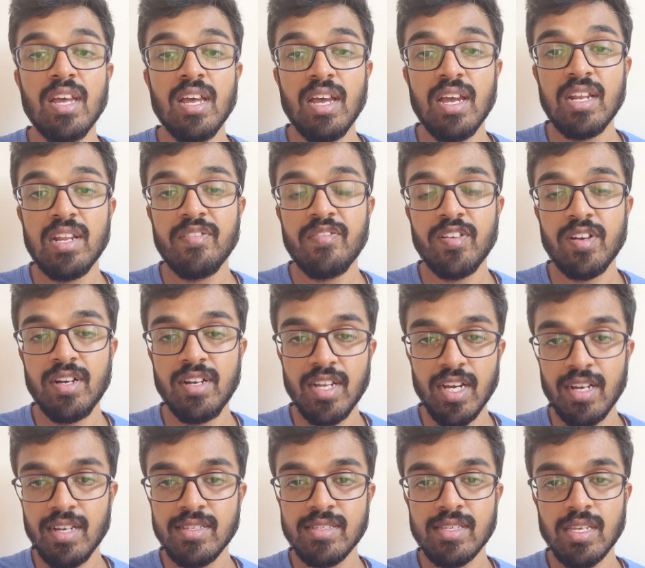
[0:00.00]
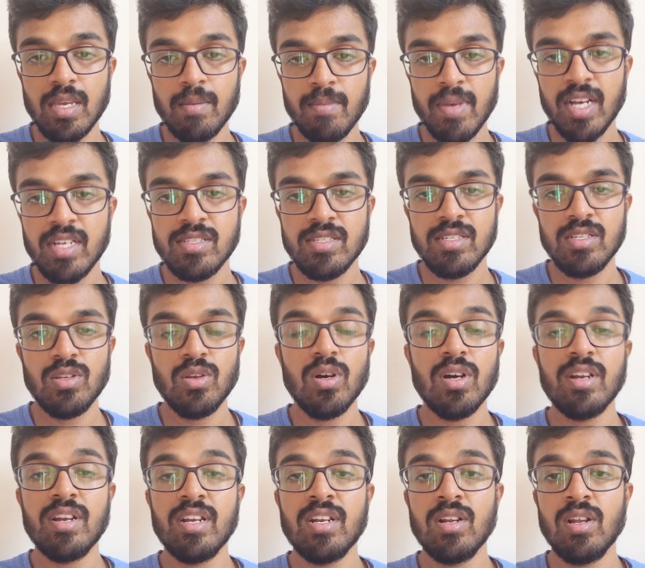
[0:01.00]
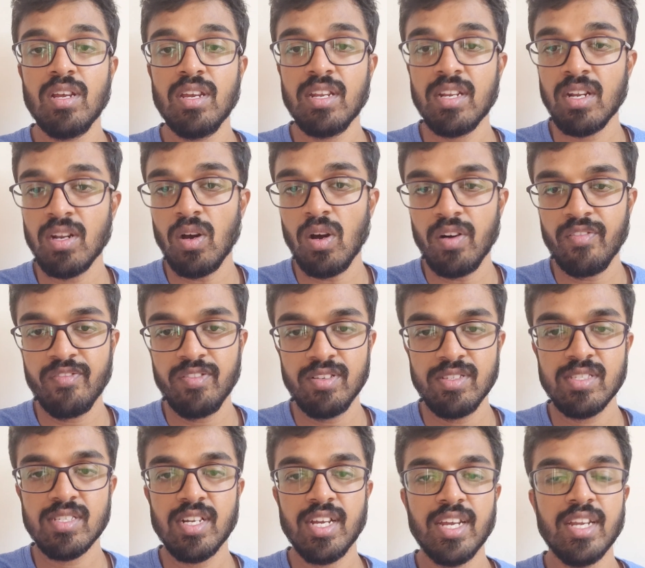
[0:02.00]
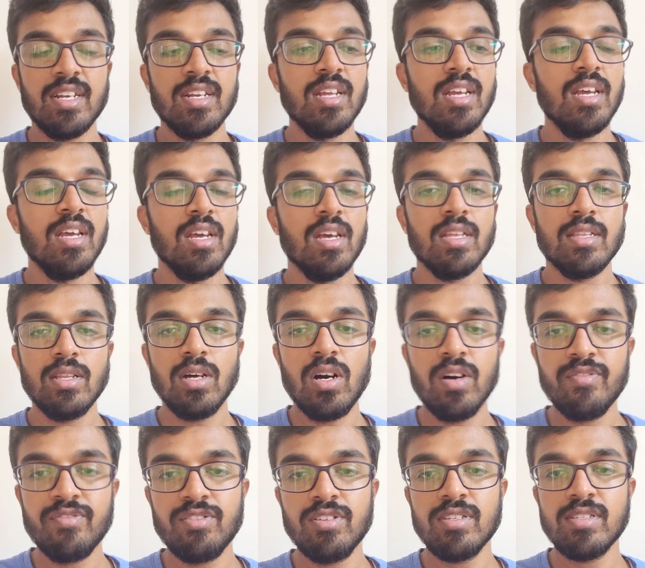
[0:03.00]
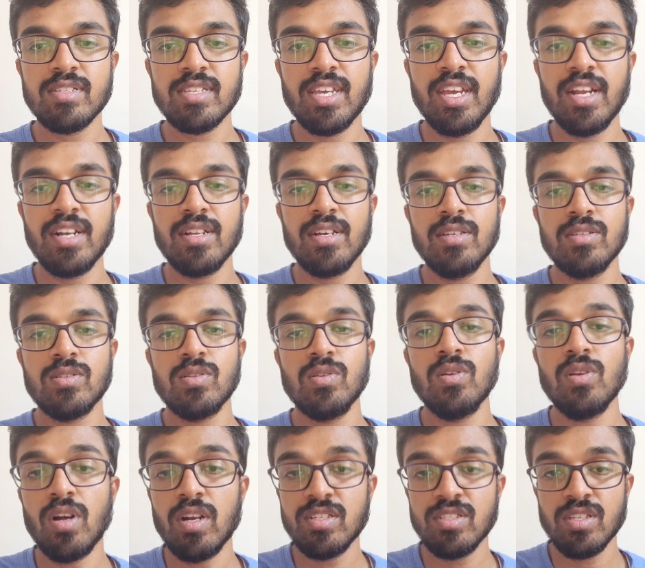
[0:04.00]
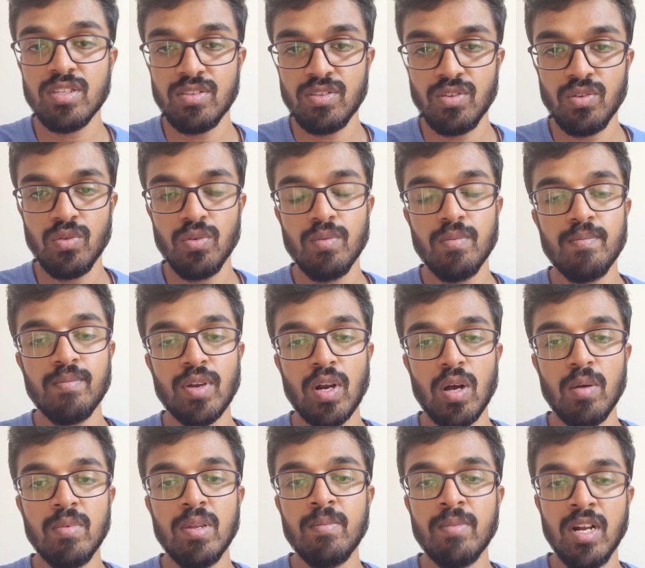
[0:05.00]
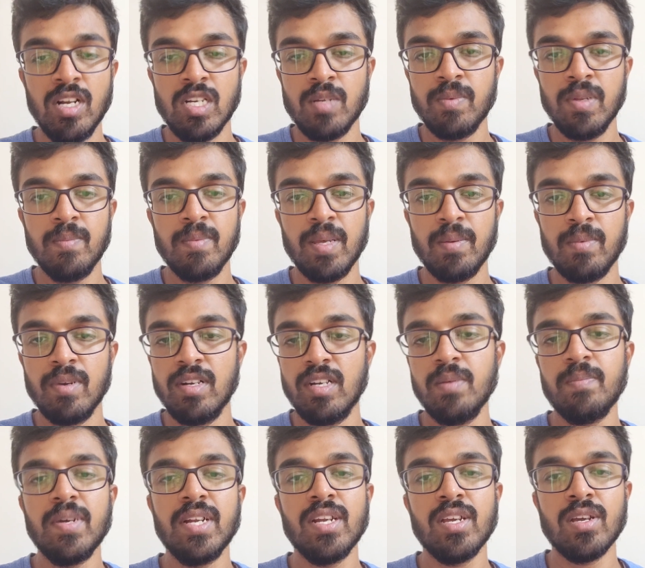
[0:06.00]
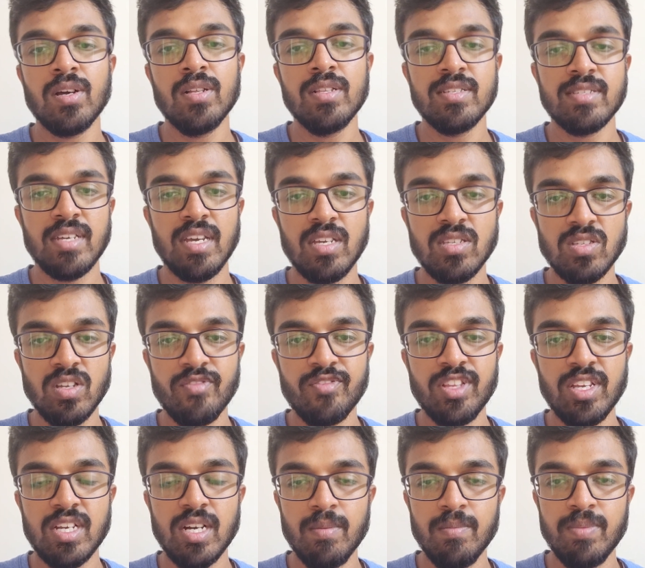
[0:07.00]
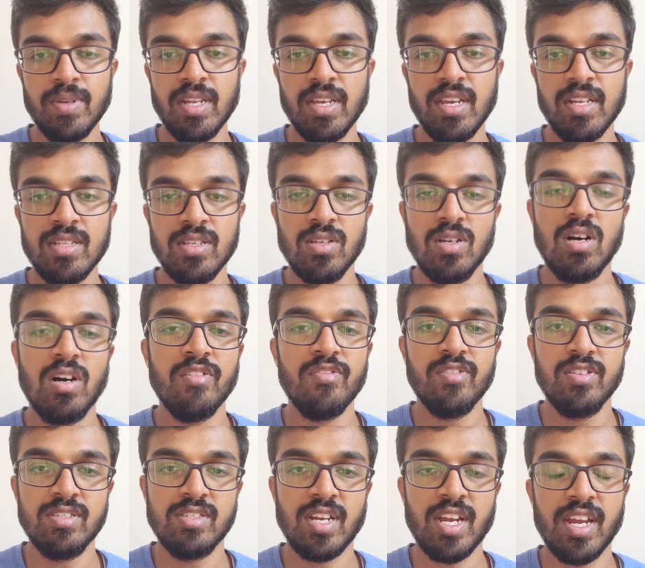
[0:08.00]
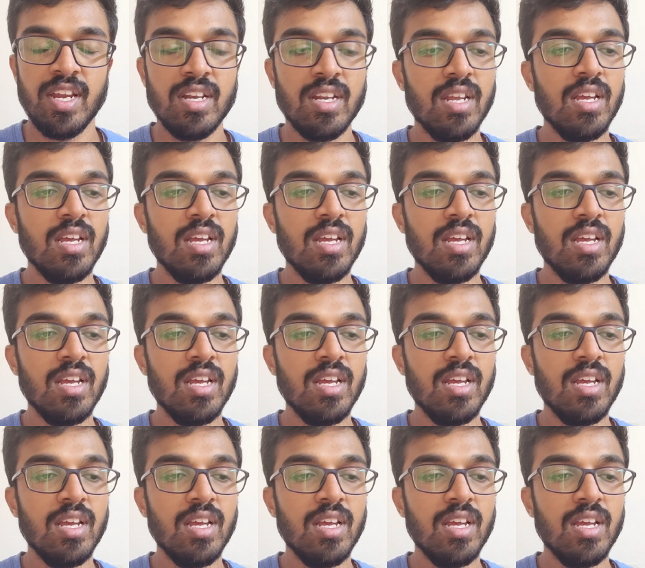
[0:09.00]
And if it does, imagine you are in an office, right? The office caters to not just you, probably multiple people depending on the size of the company and the office, right?